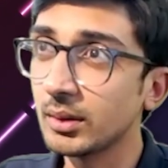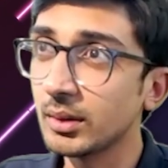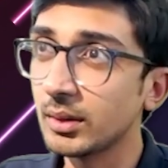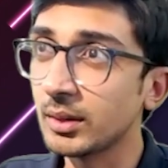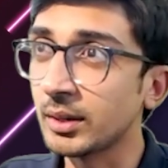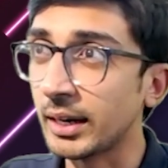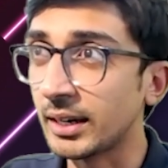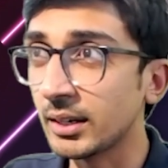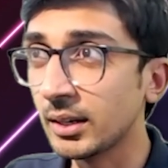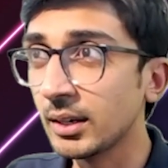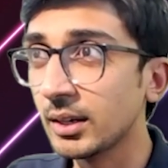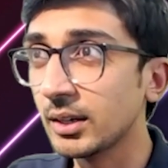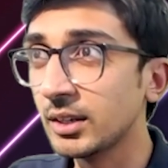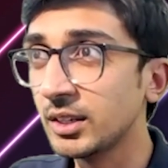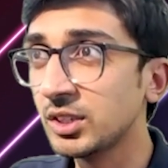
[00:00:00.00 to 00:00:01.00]
Right.
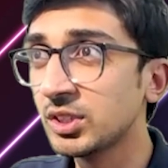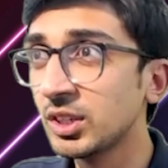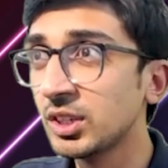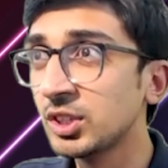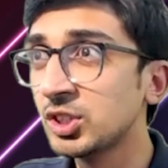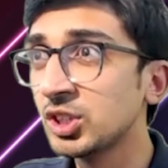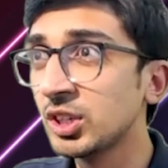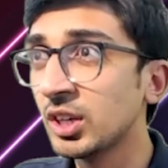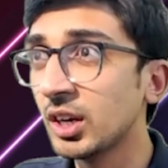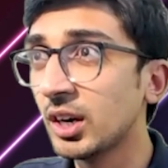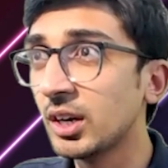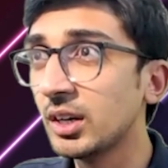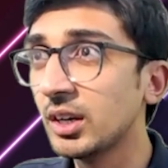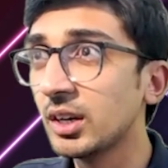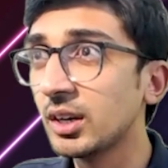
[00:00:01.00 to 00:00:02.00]
Researcher
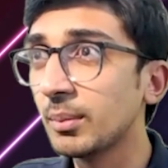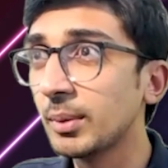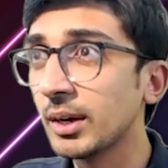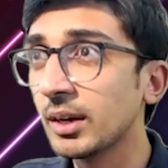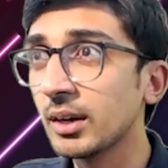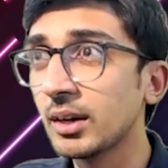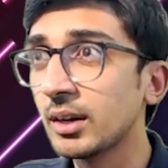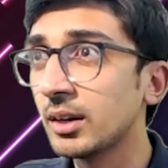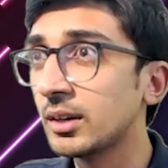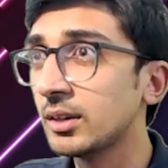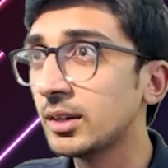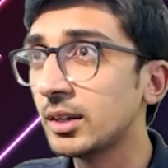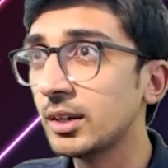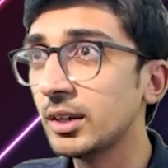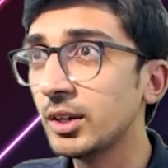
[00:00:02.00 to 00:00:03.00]
under Rebecca
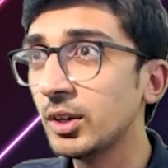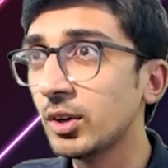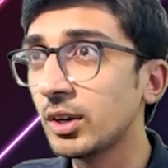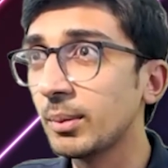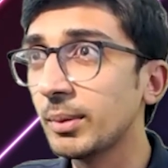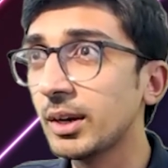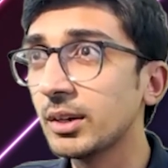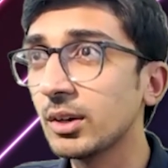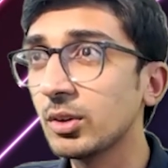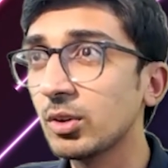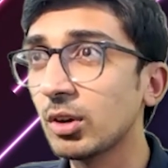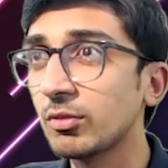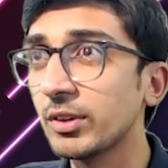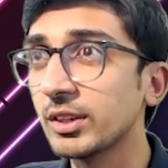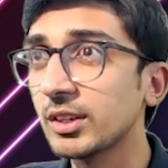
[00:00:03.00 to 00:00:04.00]
Dudley on American
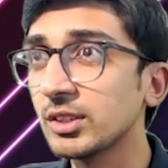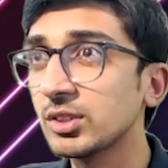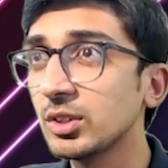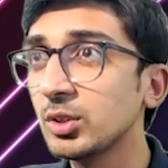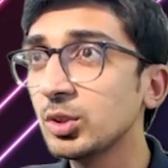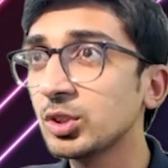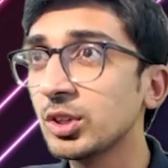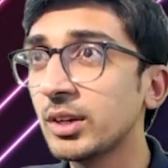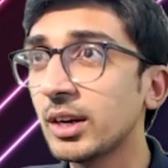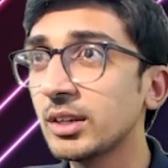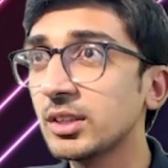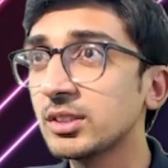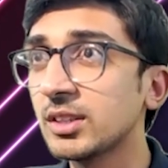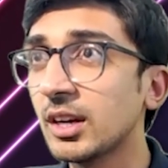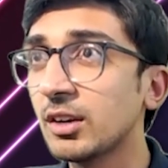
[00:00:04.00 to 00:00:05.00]
conflict resolution at the
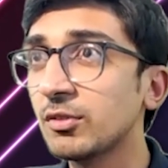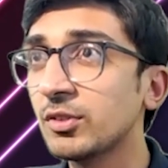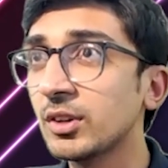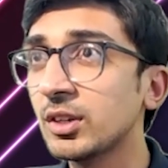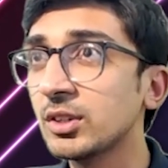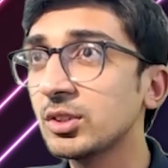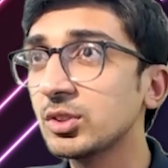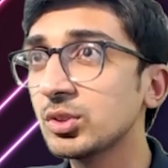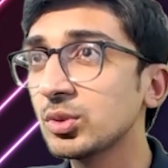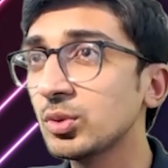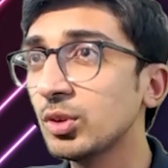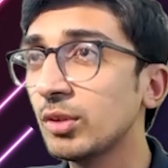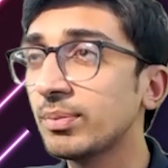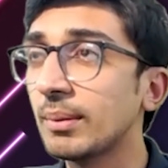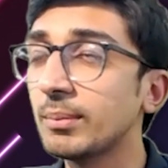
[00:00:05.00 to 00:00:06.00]
Stanford School
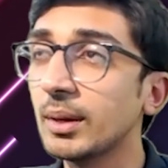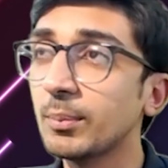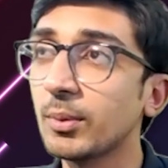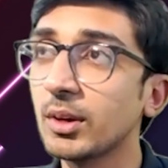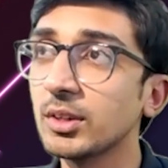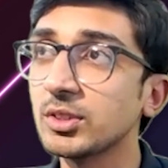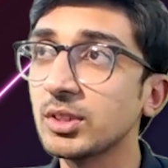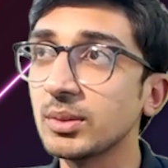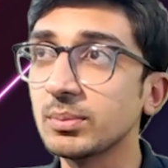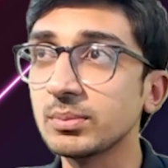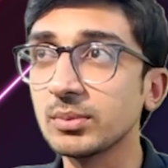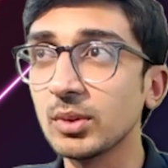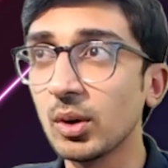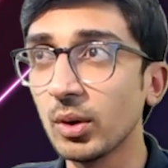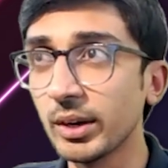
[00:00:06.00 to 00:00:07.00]
of Public Policy.
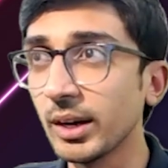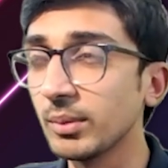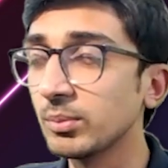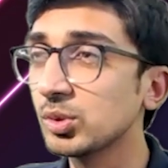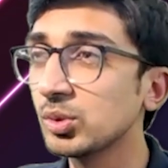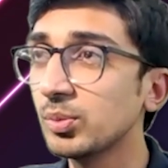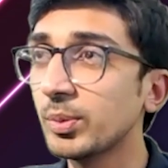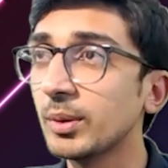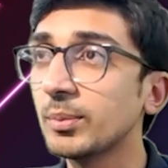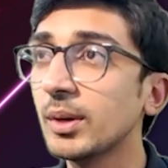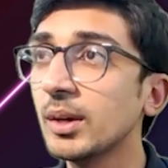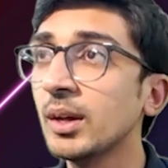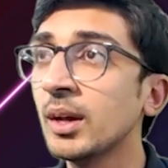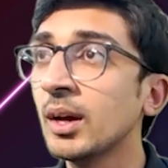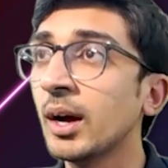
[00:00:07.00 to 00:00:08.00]
Okay, superb.
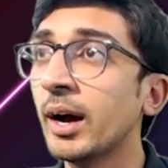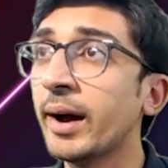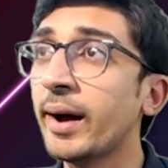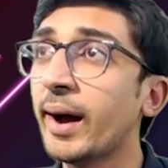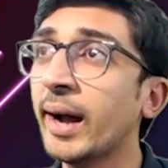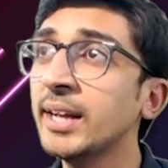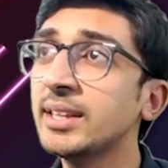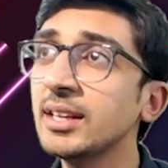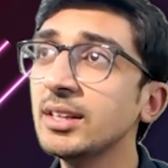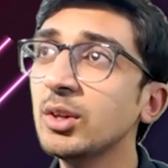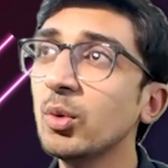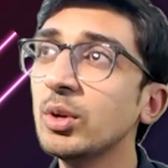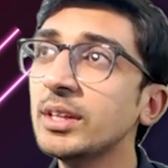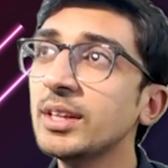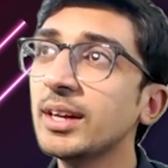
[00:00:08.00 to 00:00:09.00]
I think the
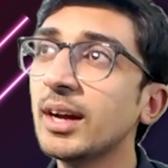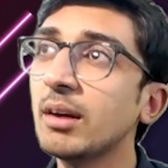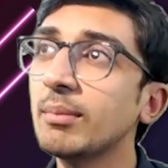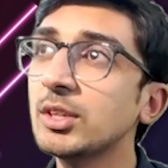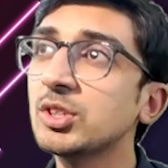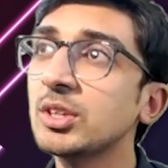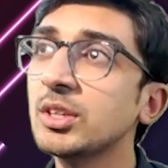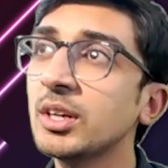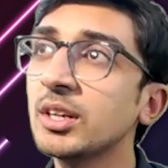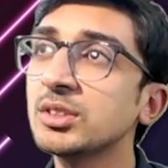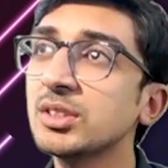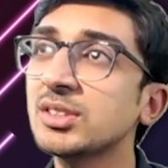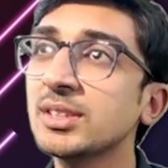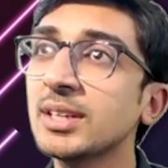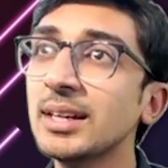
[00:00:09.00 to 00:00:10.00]
only thing I'd mention here is the
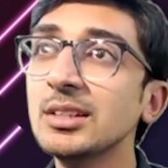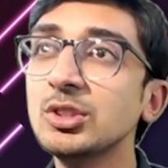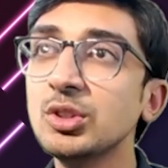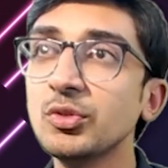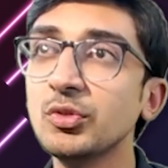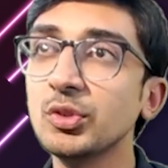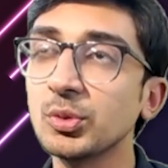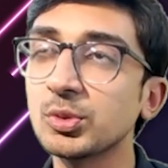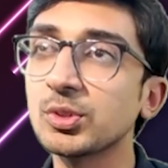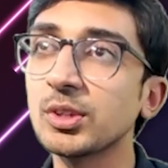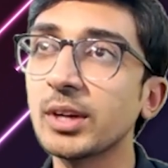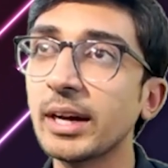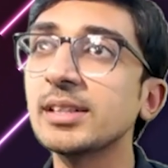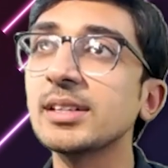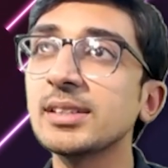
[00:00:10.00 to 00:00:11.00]
skills you've used.
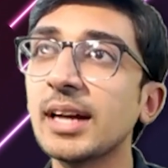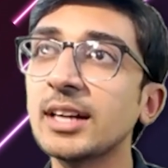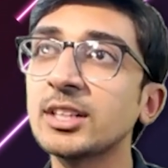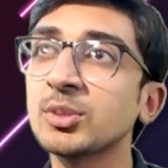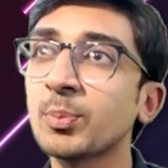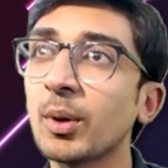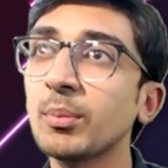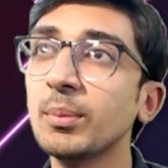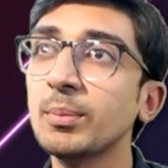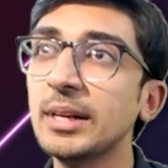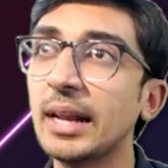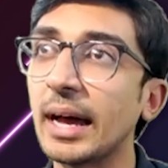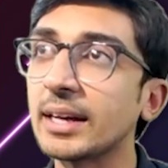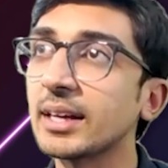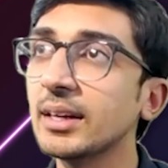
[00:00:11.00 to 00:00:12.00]
I think that's probably
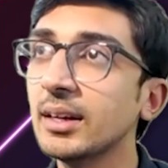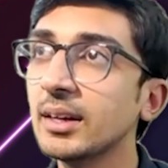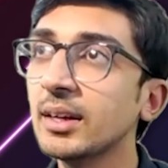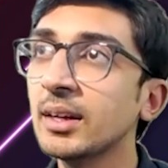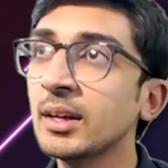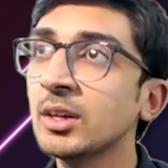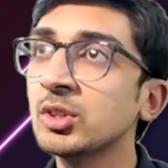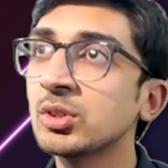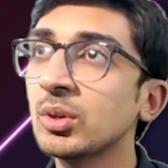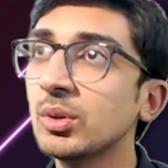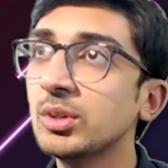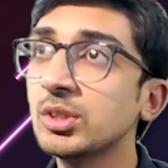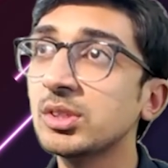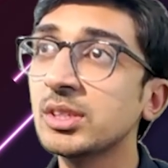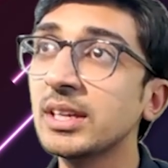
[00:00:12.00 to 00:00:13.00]
lacking. So the
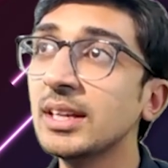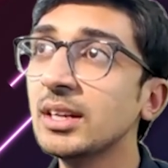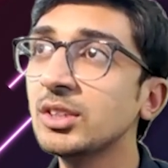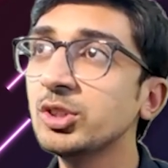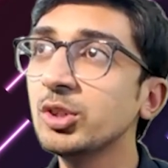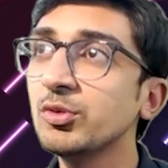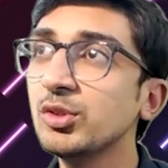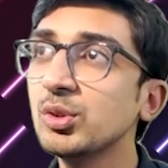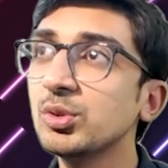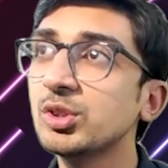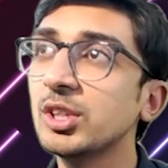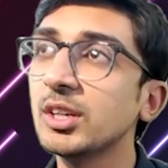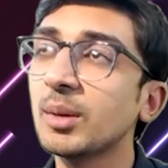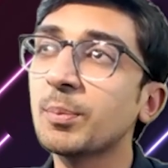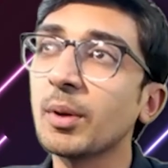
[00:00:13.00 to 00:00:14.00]
skills you've used
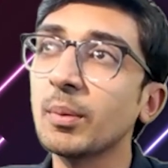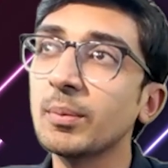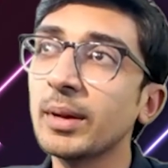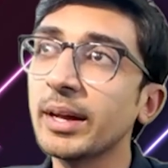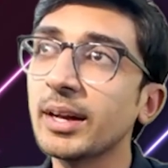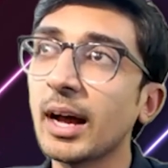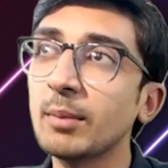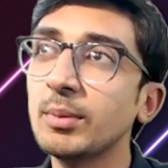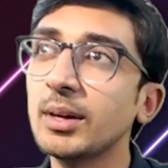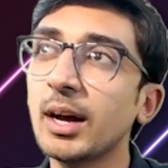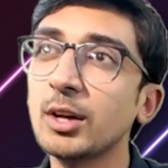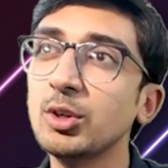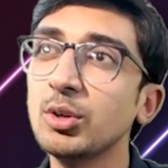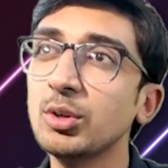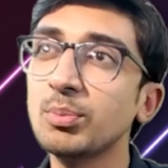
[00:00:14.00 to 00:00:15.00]
here, are
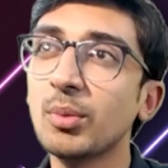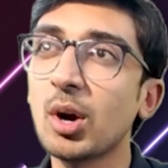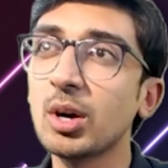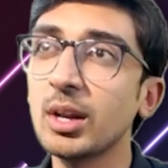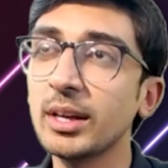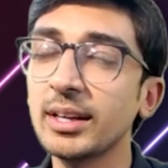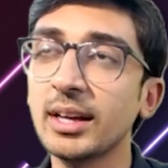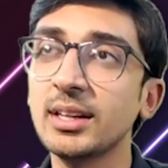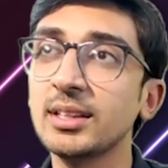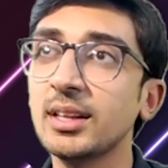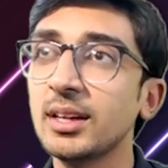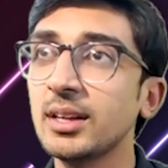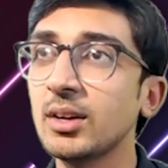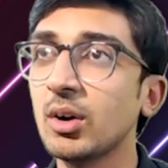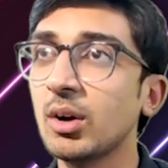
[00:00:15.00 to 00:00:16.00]
you modeling
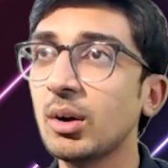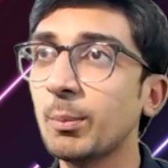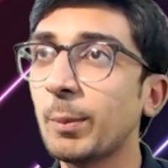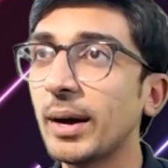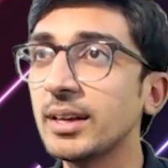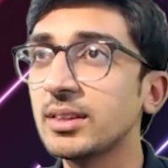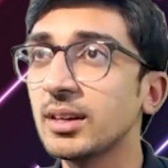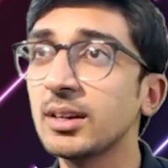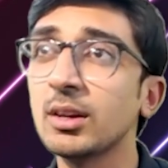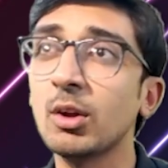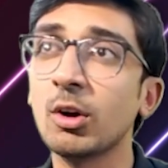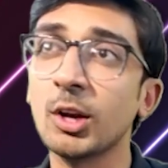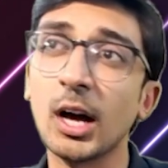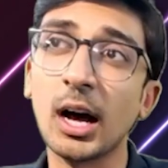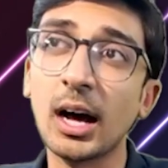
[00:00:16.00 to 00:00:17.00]
anything on Python,
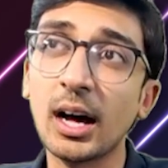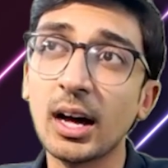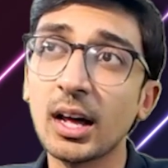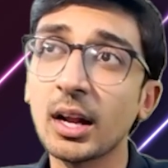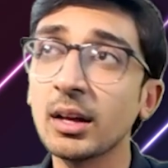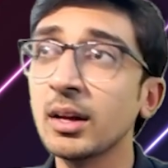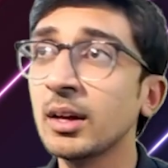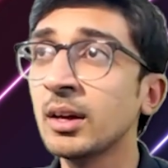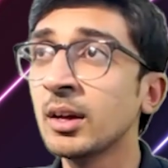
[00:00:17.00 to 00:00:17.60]
on R?